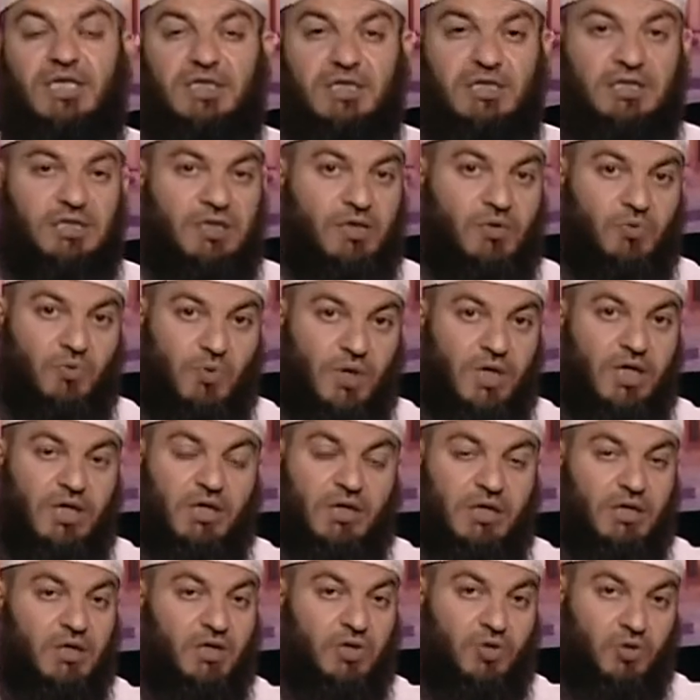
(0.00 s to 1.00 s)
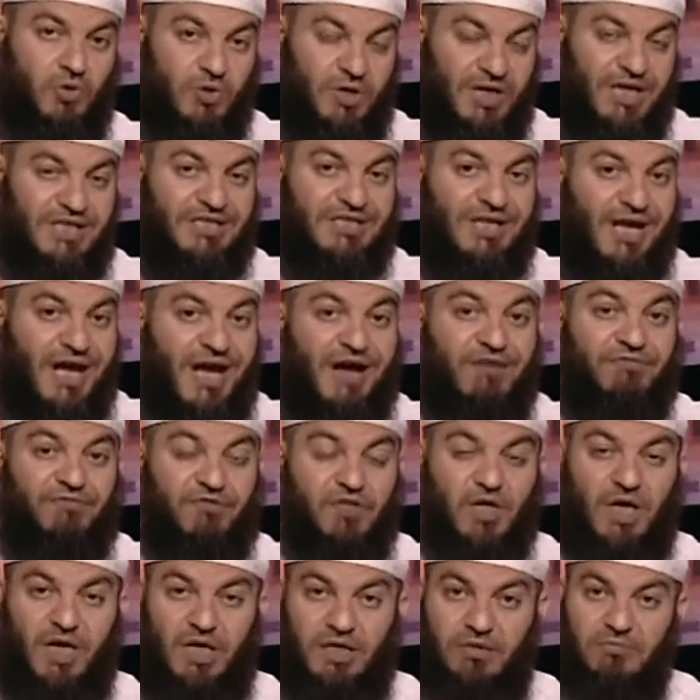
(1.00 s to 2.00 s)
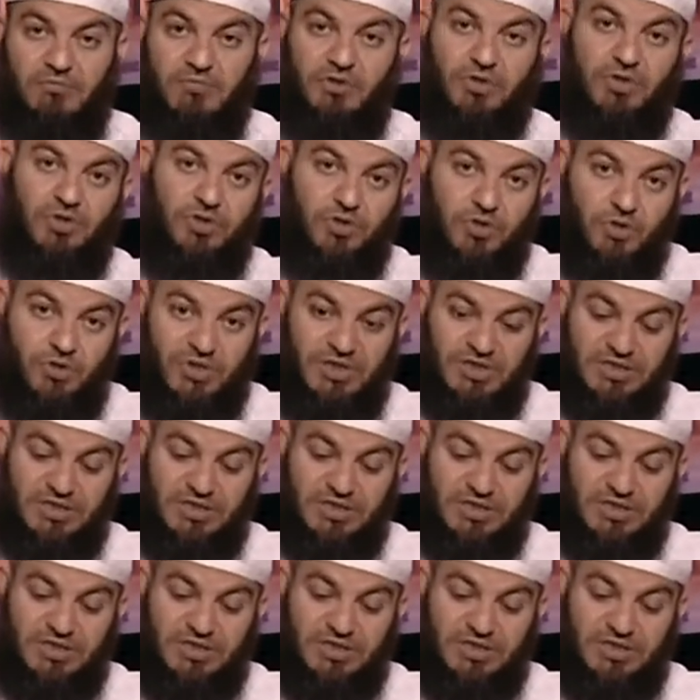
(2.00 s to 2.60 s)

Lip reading: And we do not have time